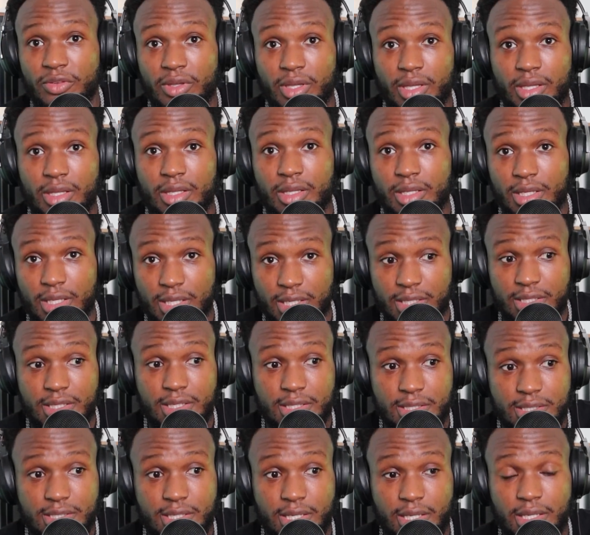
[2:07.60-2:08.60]
fair, he
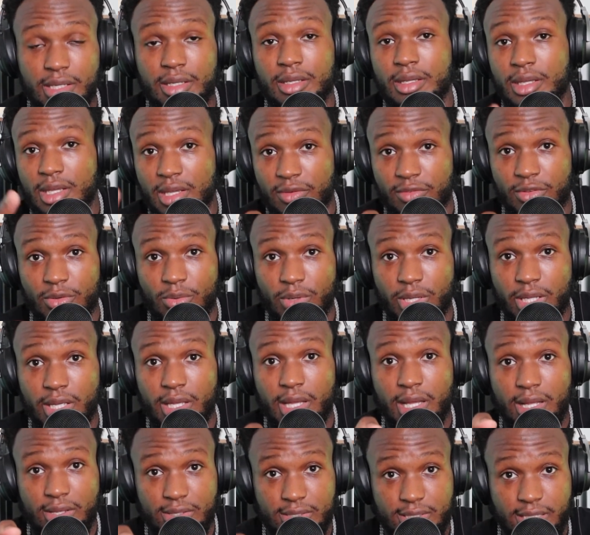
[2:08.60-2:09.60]
did say
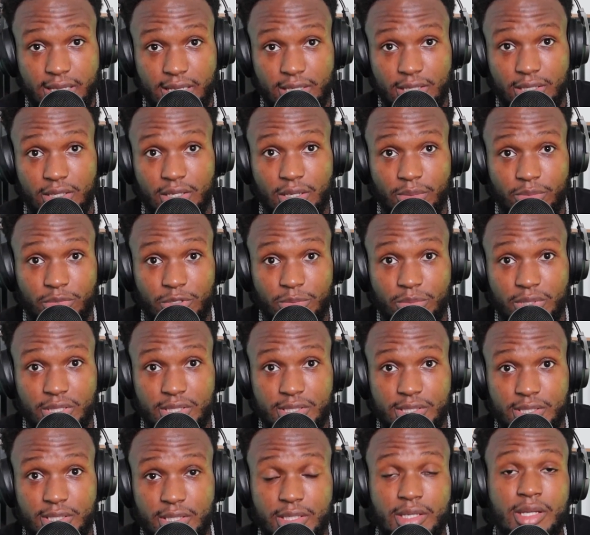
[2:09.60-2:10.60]
heavyweight outside of the
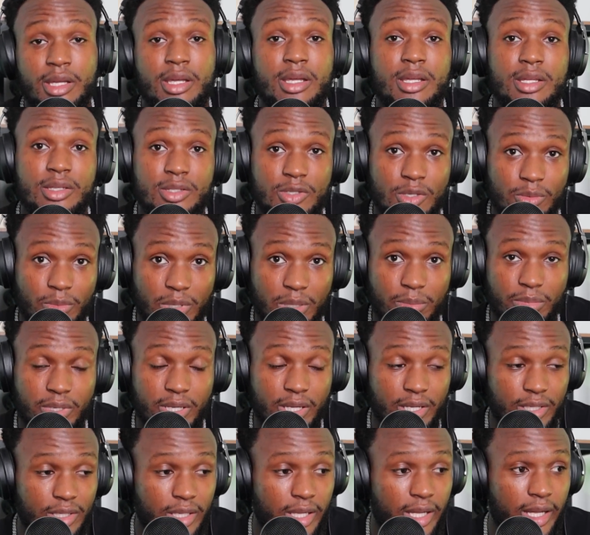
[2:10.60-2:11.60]
WBC, so
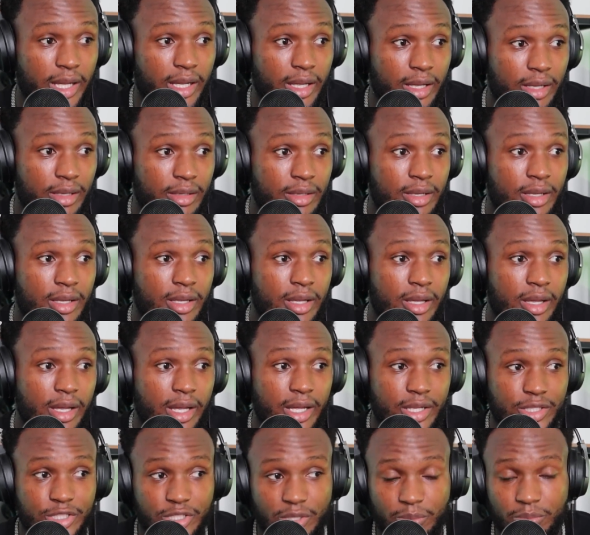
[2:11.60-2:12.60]
maybe I uh
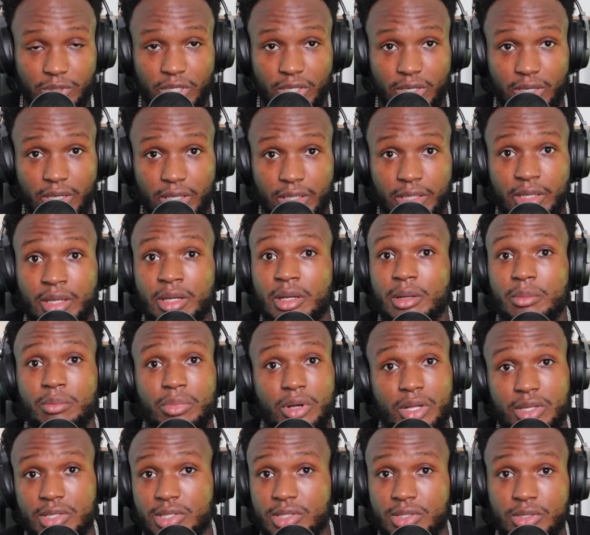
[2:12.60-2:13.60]
I jumped the gun,
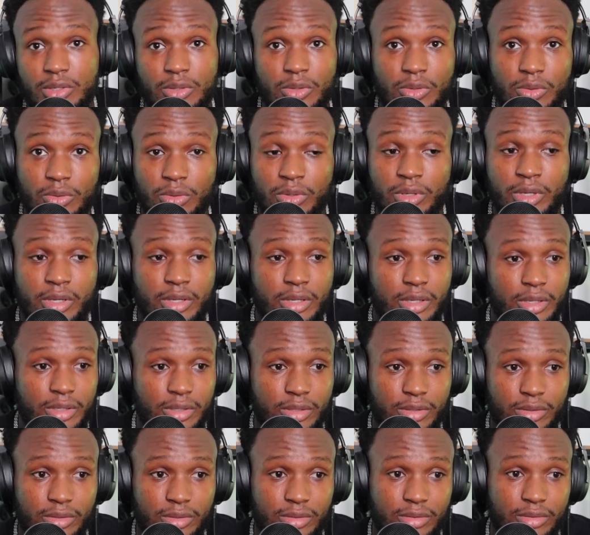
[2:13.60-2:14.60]
but still,
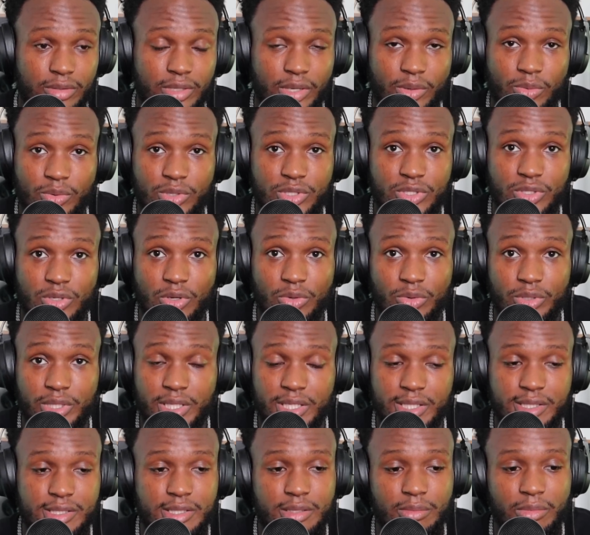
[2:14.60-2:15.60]
there was no
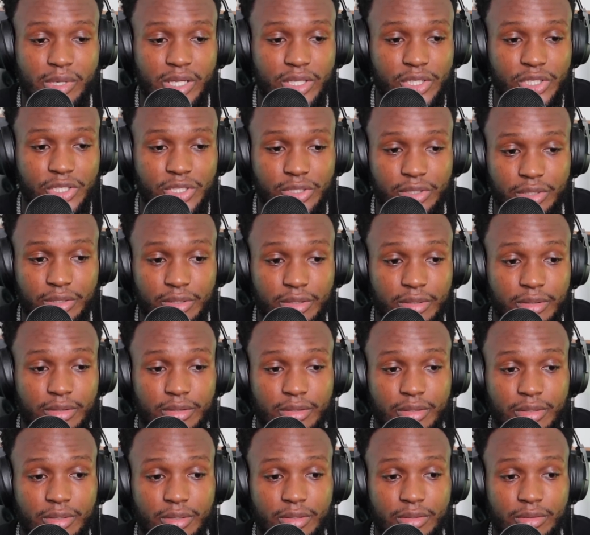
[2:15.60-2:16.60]
need to mention
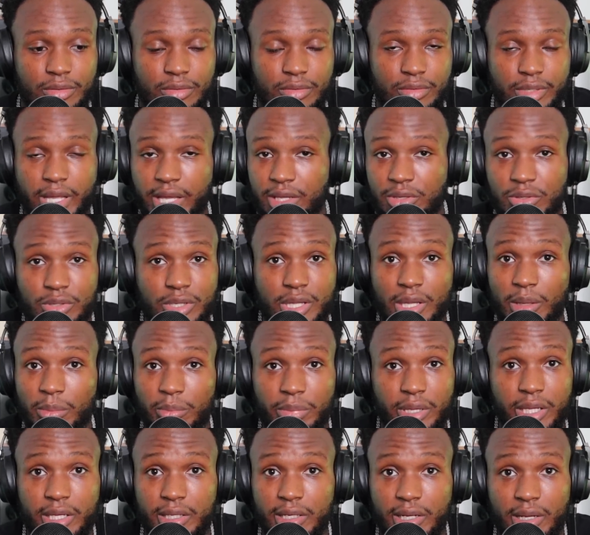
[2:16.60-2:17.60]
that you
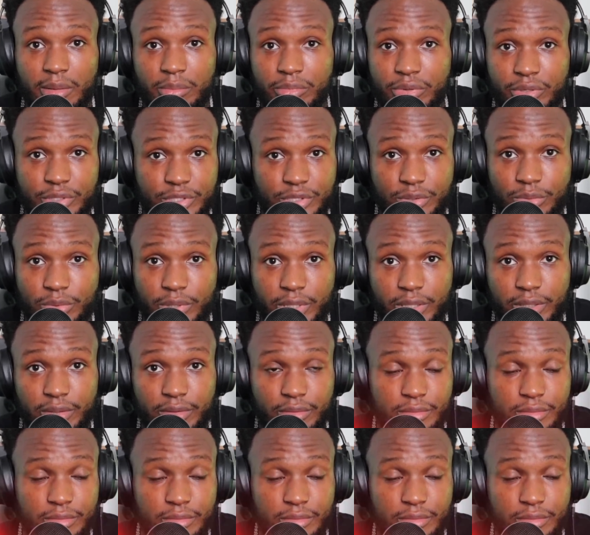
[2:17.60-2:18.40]
campaign at Bridgerweight